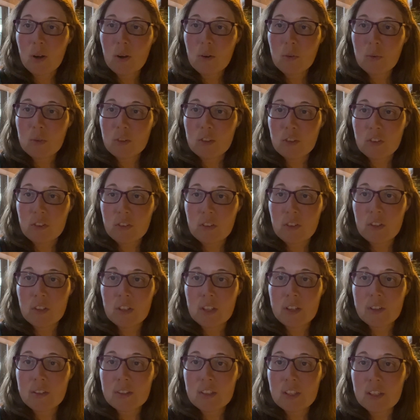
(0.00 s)
which is
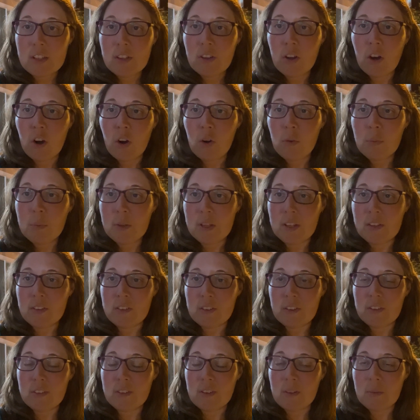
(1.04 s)
nearly no
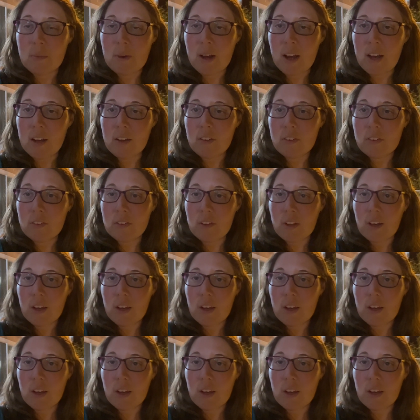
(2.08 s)
PCT miles.